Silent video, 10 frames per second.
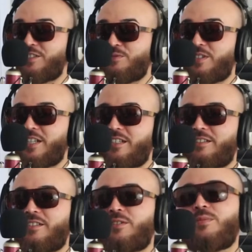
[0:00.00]
that's just
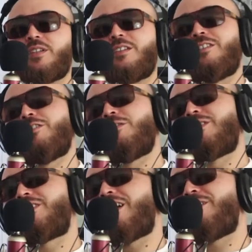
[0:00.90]
ridiculous. But you
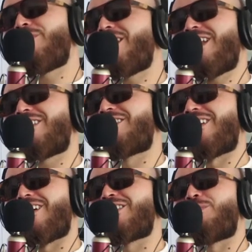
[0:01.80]
know, man, that
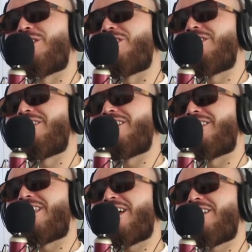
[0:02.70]
sucks, bro.
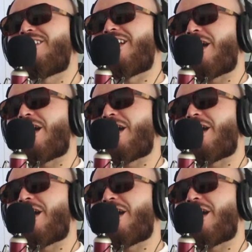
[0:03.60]
That